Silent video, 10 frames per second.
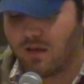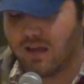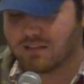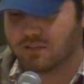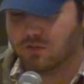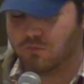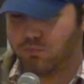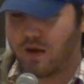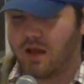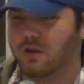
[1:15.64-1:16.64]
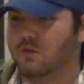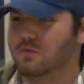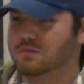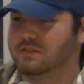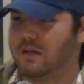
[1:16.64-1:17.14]
He has a brand
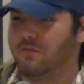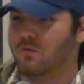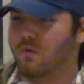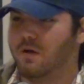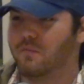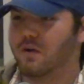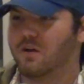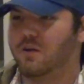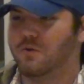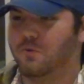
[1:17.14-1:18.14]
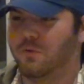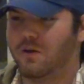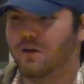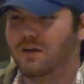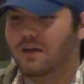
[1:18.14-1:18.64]
new 71 Mercury
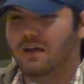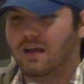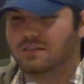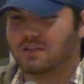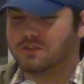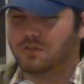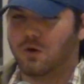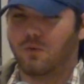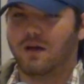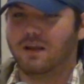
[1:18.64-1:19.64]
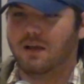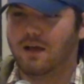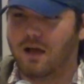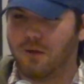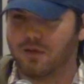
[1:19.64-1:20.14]
Cougar and says, you know what,
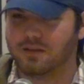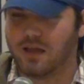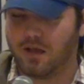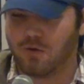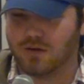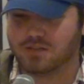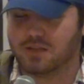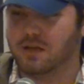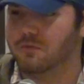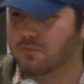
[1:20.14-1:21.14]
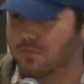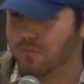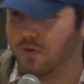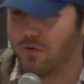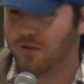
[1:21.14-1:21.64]
I'm gonna take Christine,
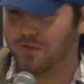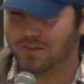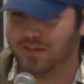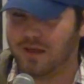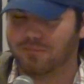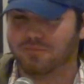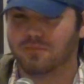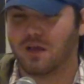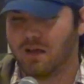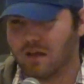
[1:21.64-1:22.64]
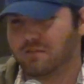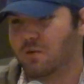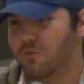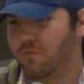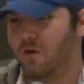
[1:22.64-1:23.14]
my grandmother's name, I guess
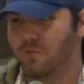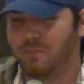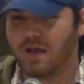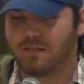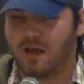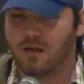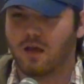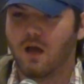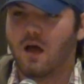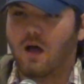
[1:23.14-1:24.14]
they were formal back then,